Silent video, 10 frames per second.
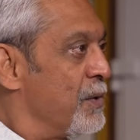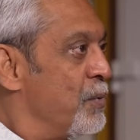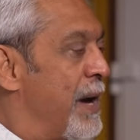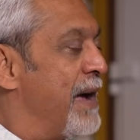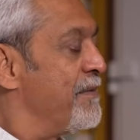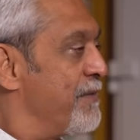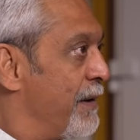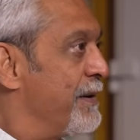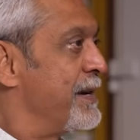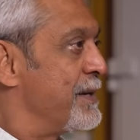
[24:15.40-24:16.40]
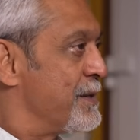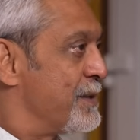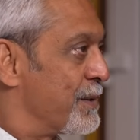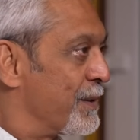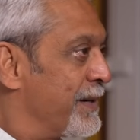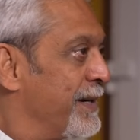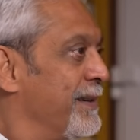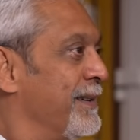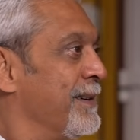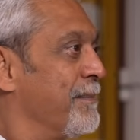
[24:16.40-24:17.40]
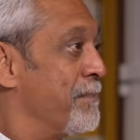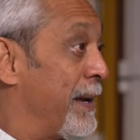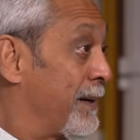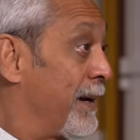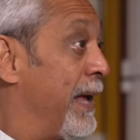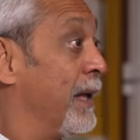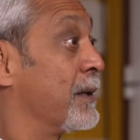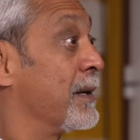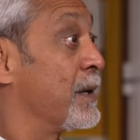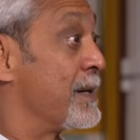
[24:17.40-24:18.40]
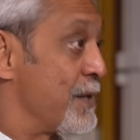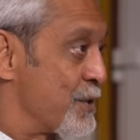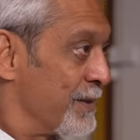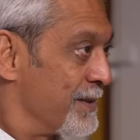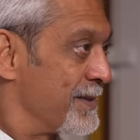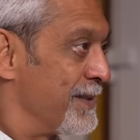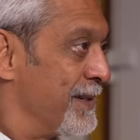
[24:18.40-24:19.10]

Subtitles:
who have very enduring mental health conditions.